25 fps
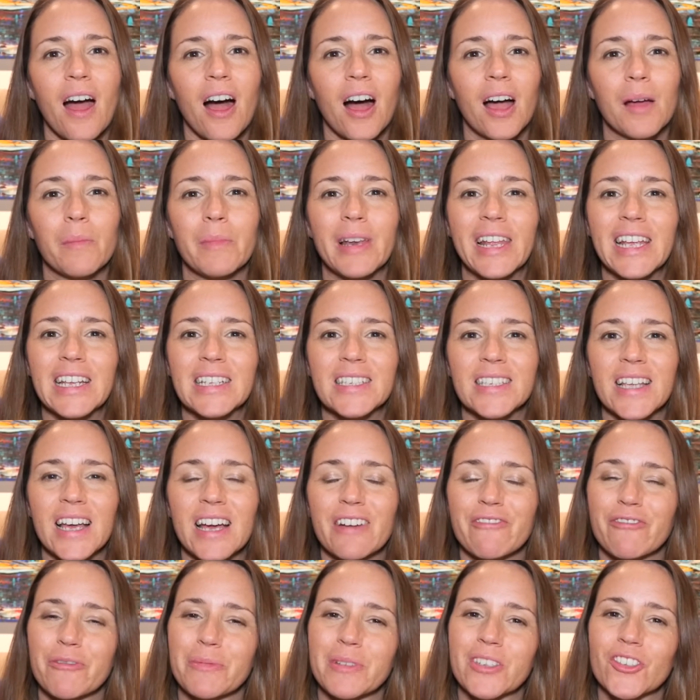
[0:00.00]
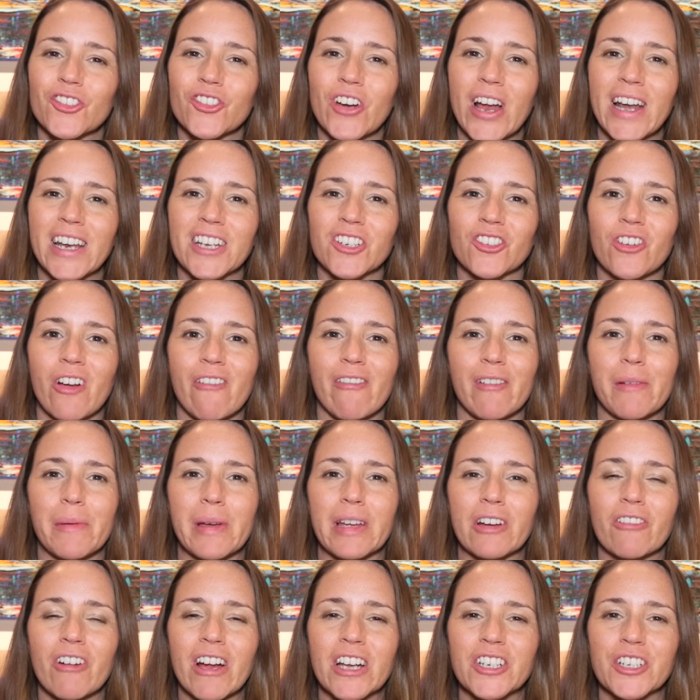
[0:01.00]
I'm Lisa from Australian travel and
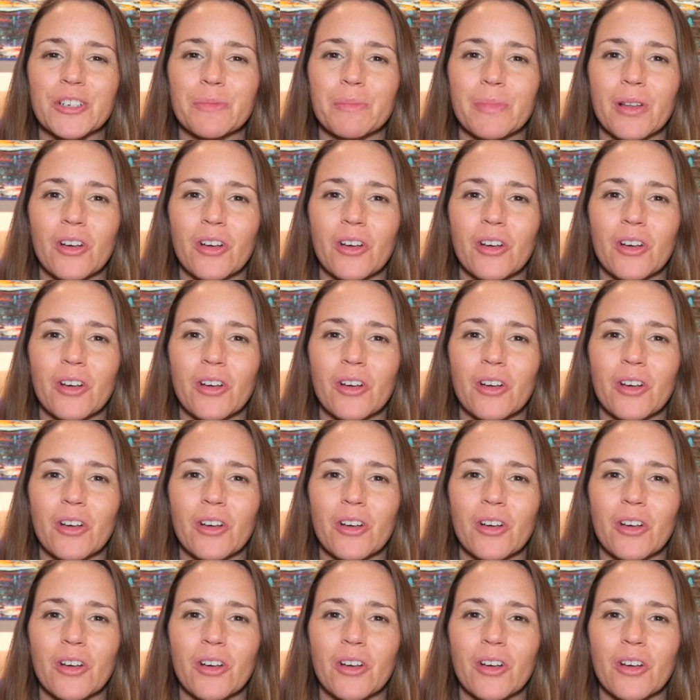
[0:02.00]
migration